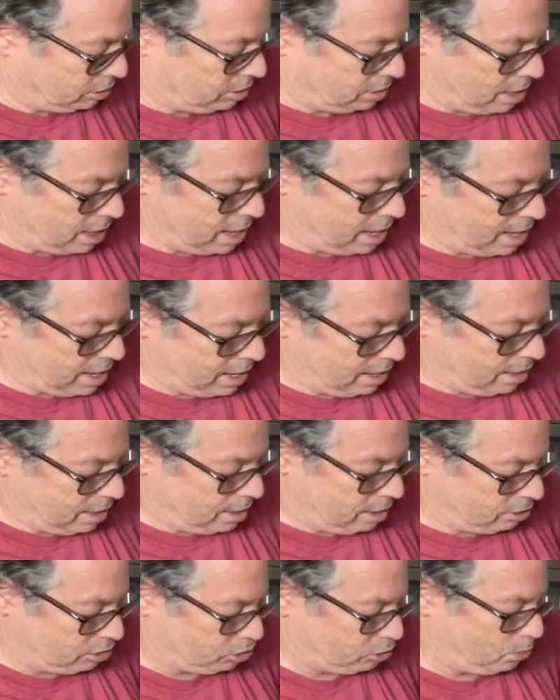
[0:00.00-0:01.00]
like
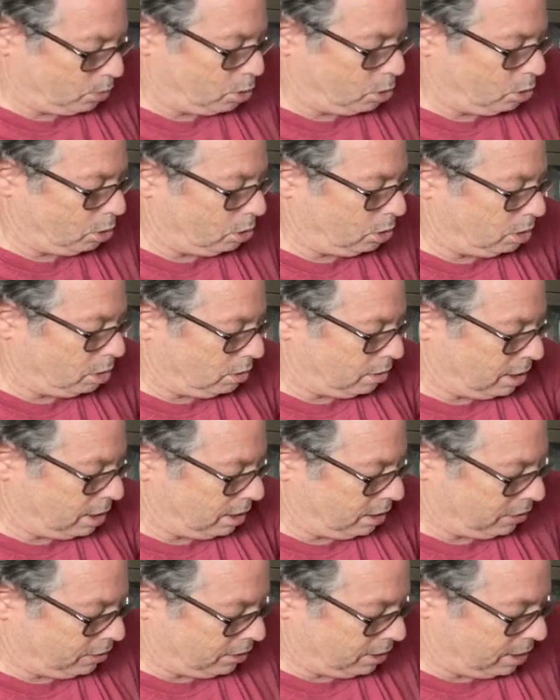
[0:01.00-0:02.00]
a spoon or
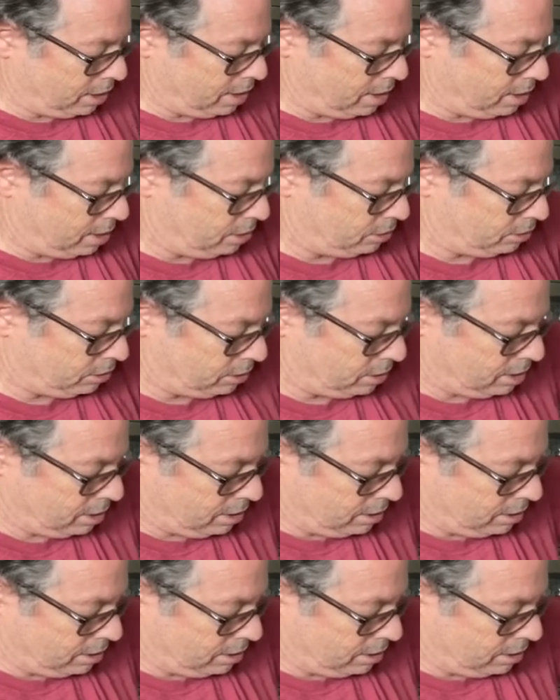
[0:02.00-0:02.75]
anything else,